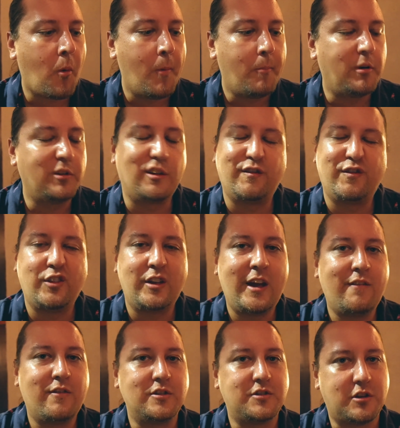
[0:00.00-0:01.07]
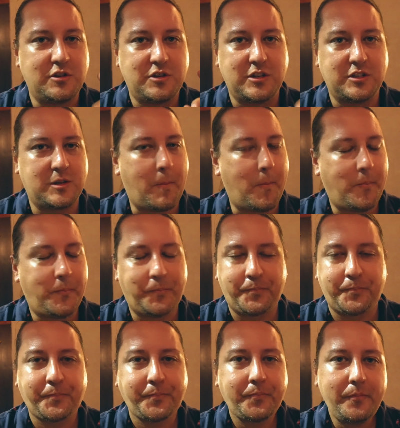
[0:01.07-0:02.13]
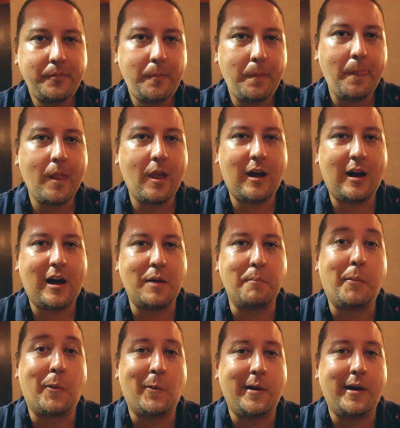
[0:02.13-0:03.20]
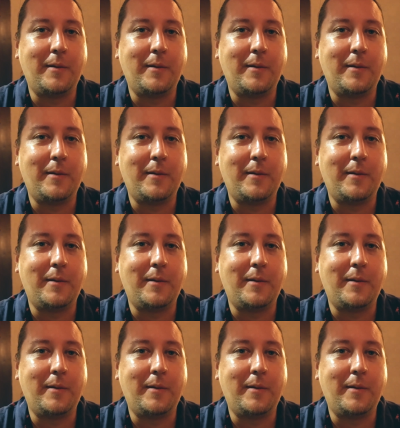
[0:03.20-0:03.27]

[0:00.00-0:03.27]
But the flavors are just on point.